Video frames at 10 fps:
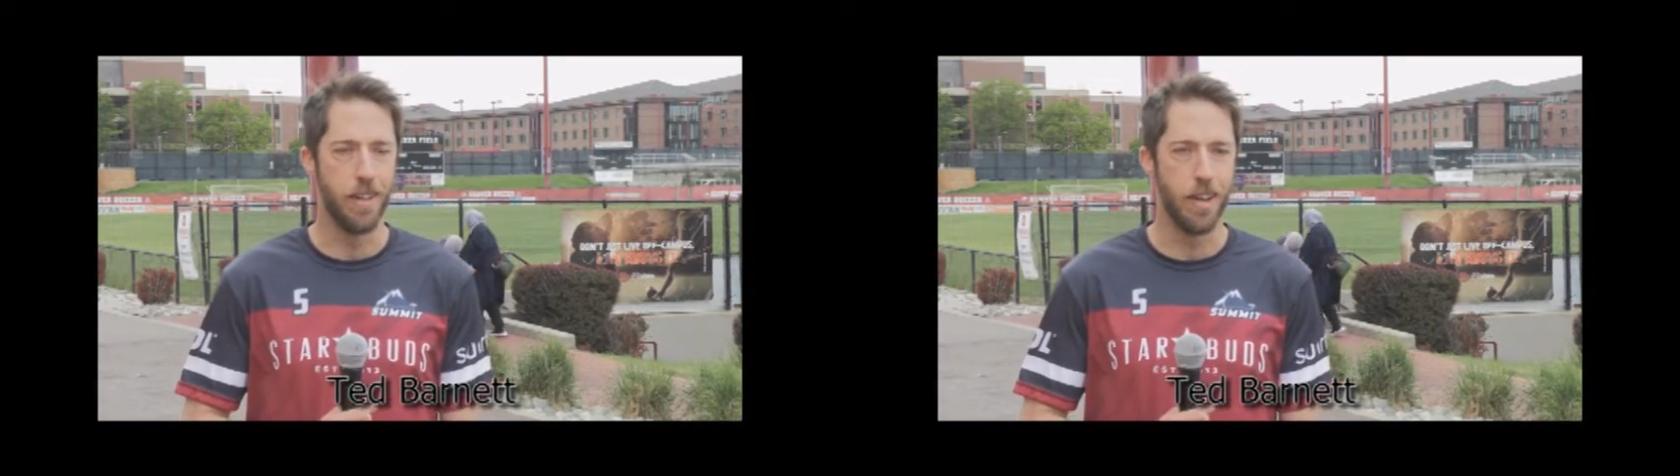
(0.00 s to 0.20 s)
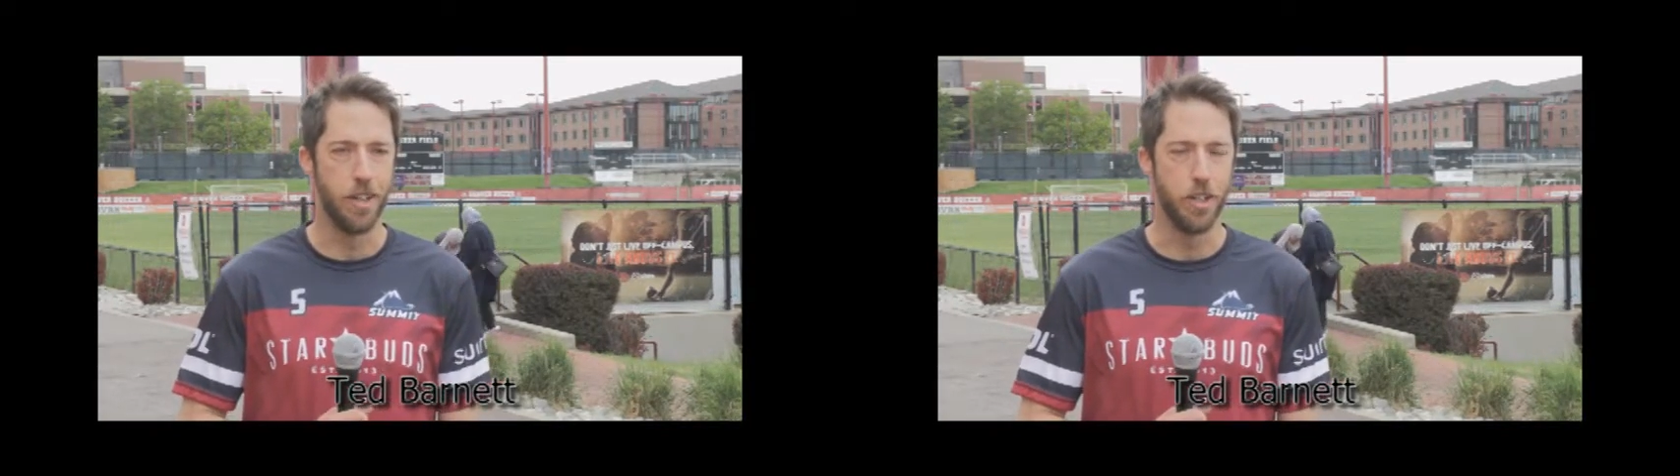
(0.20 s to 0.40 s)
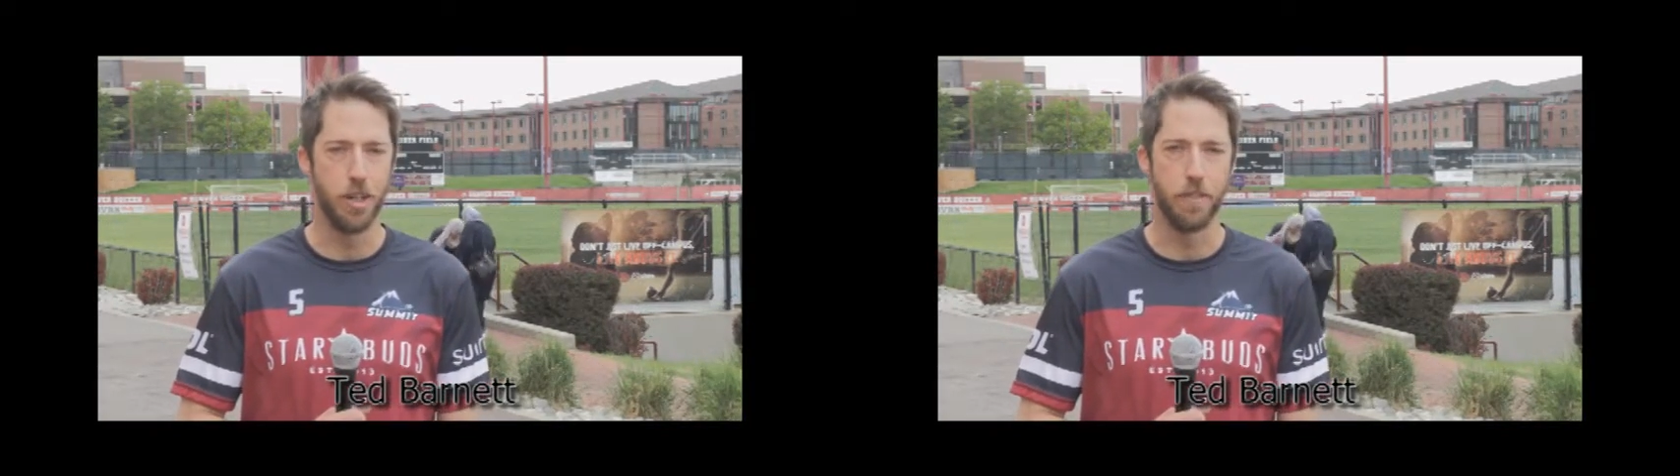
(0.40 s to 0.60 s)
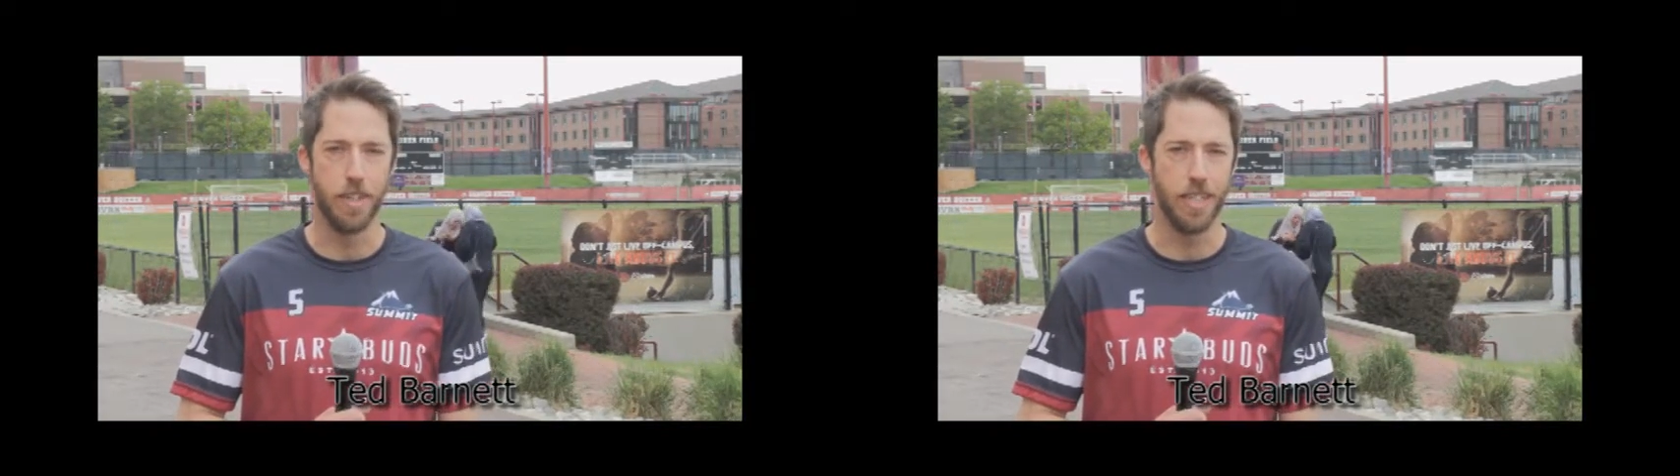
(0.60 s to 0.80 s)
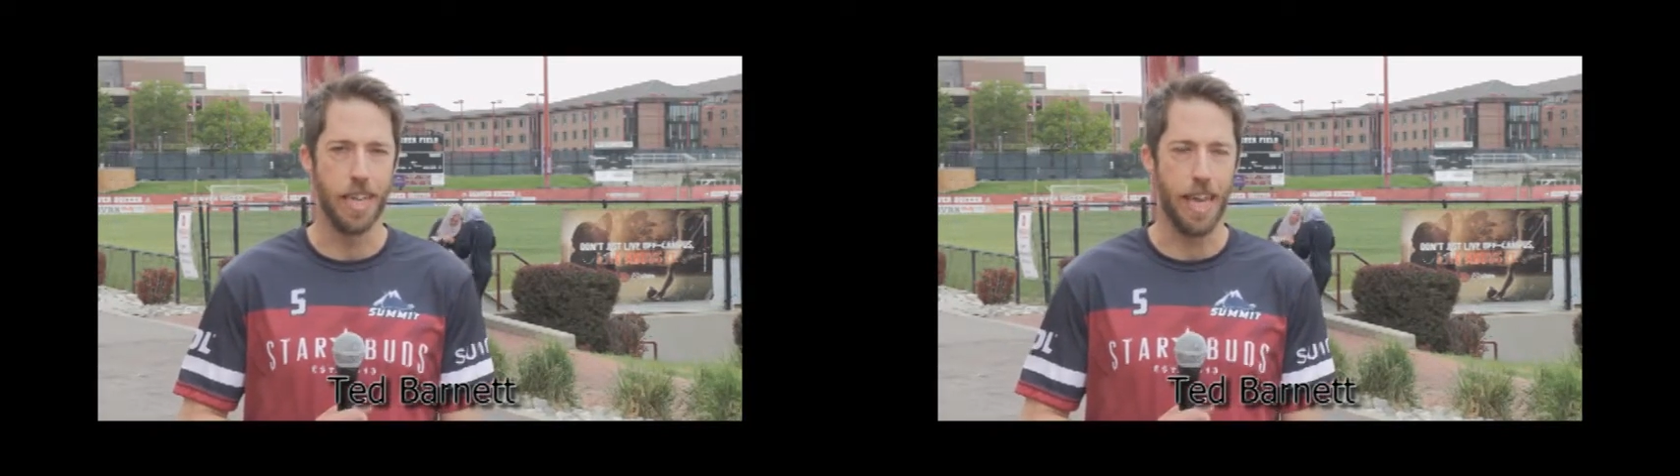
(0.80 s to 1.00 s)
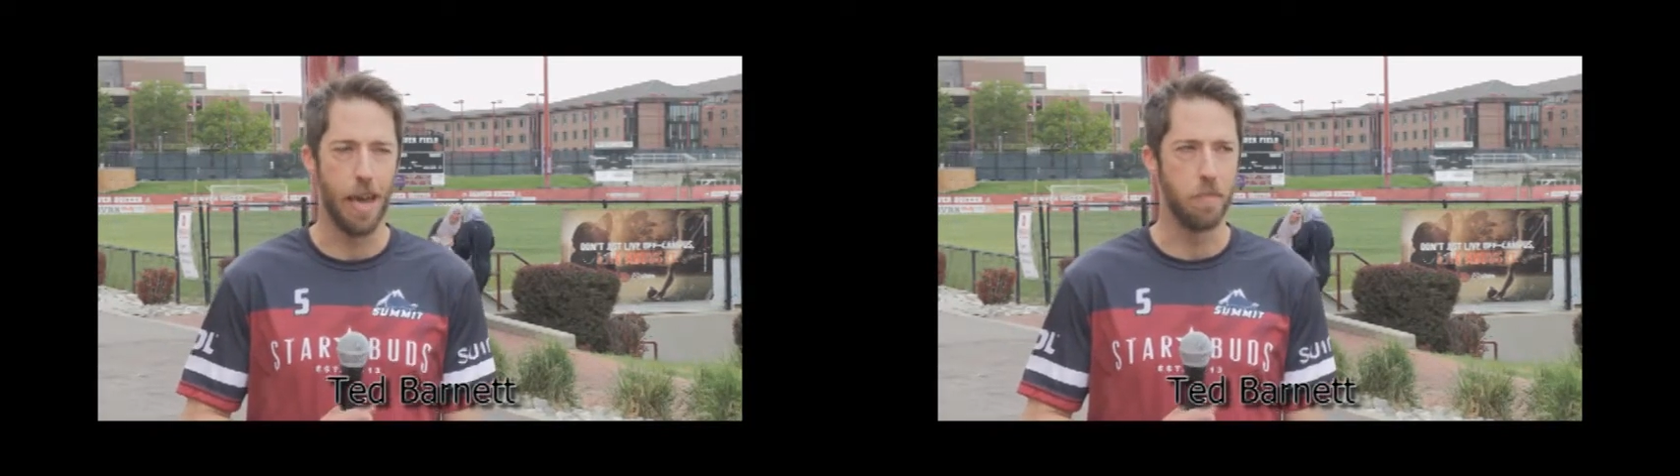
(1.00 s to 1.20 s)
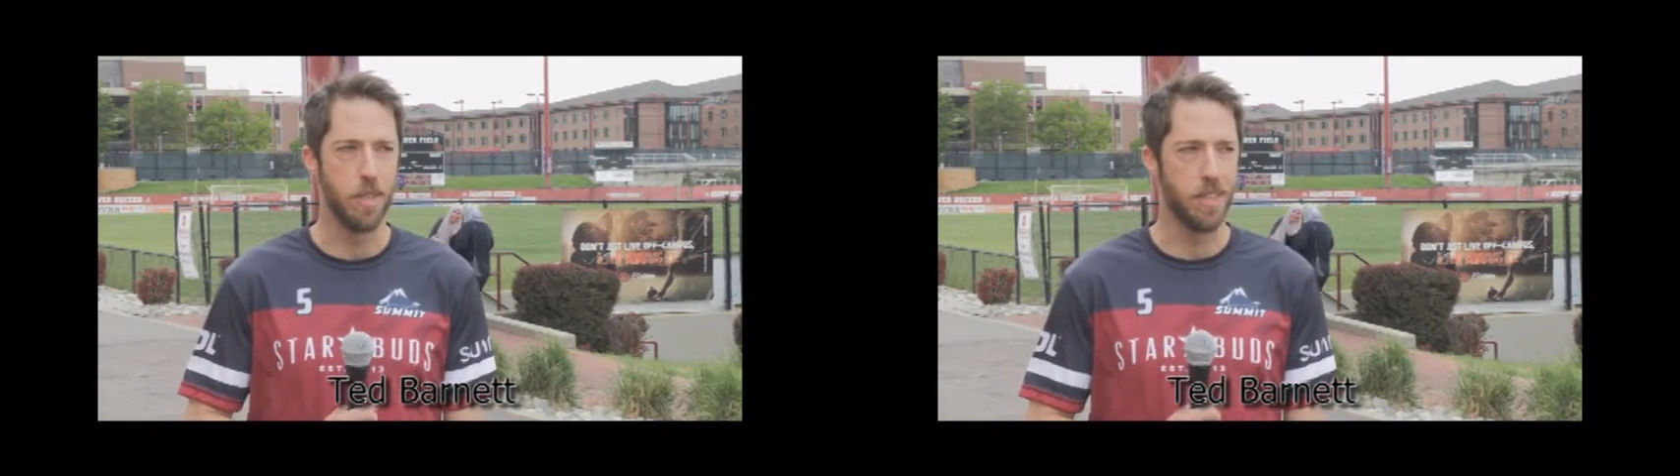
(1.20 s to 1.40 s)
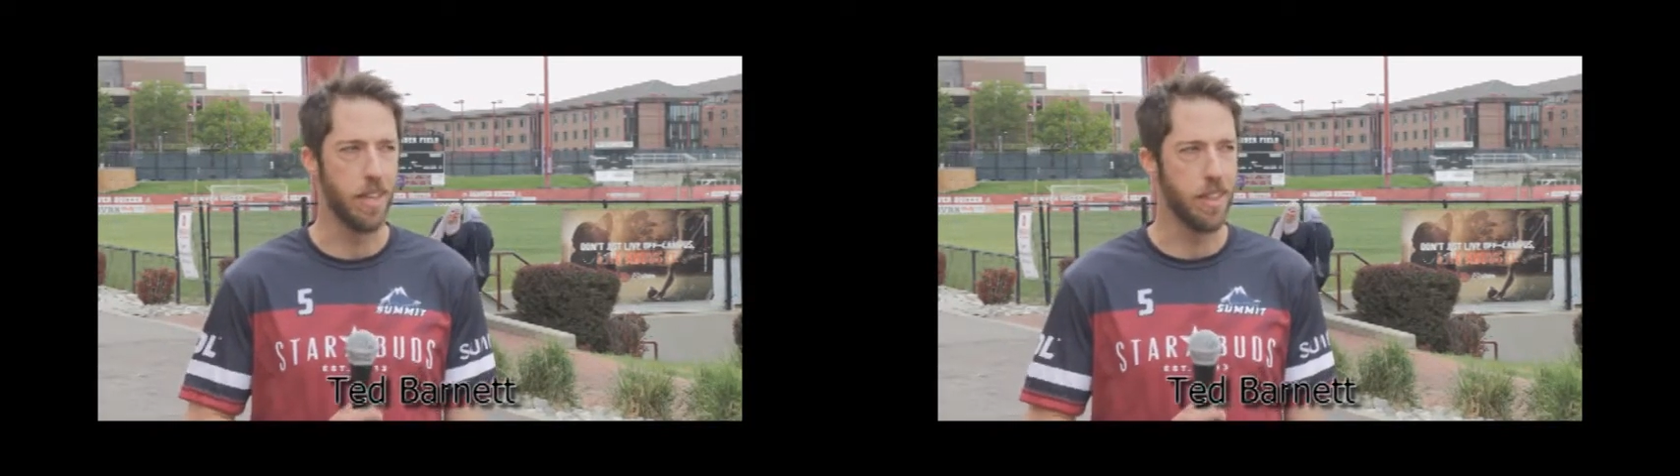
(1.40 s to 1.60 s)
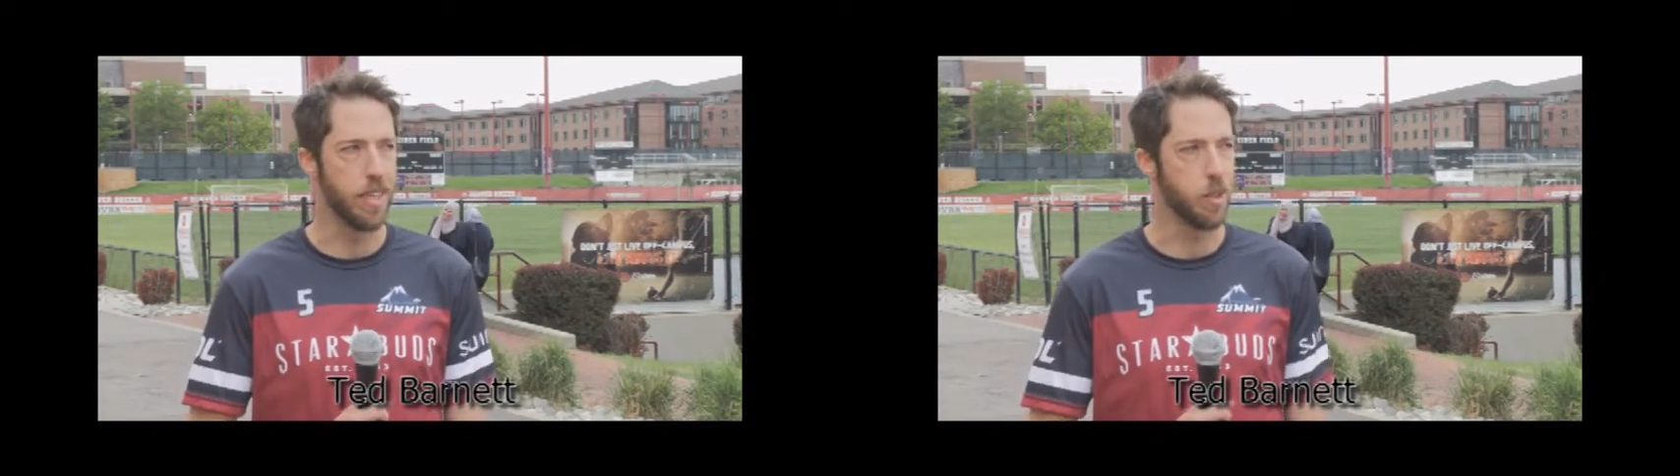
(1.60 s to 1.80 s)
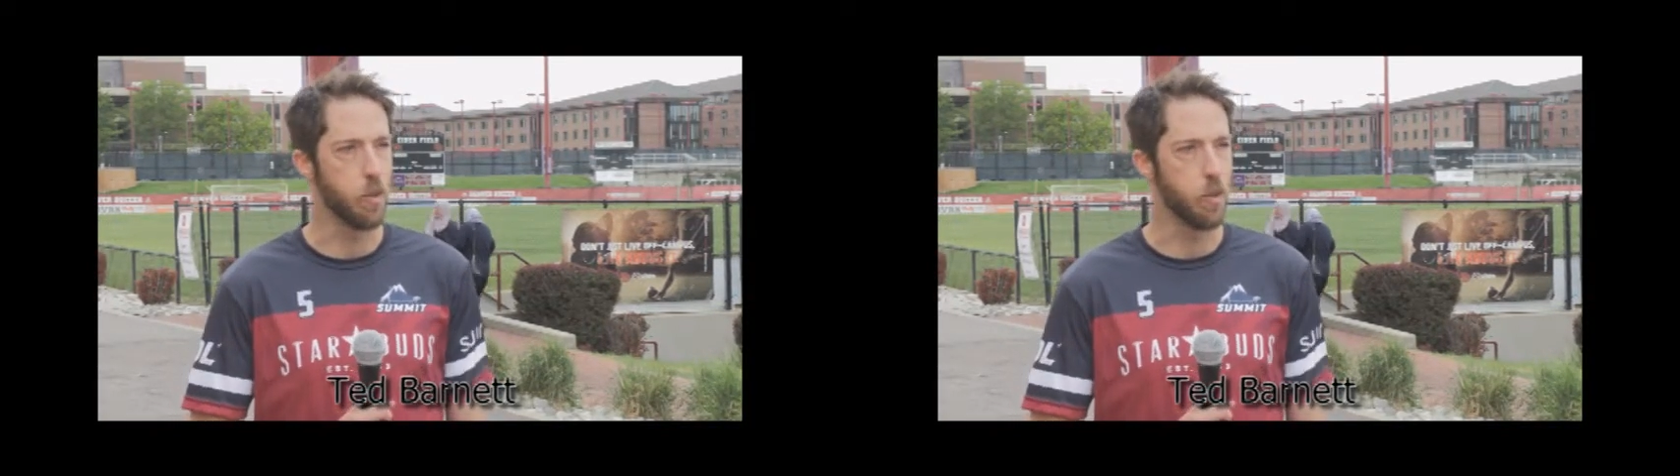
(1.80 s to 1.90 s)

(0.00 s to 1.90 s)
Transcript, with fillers: a university campus like this,